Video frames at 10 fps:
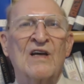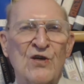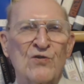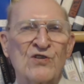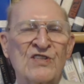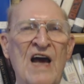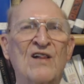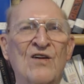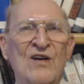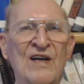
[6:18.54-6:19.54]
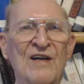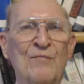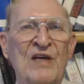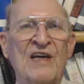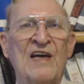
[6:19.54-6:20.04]
So stellar
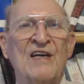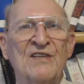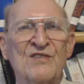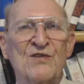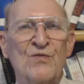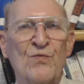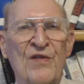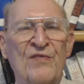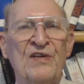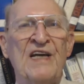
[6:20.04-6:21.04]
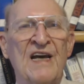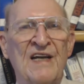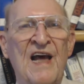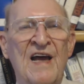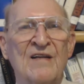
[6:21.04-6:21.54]
begins with
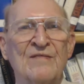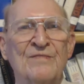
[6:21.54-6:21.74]
DNA.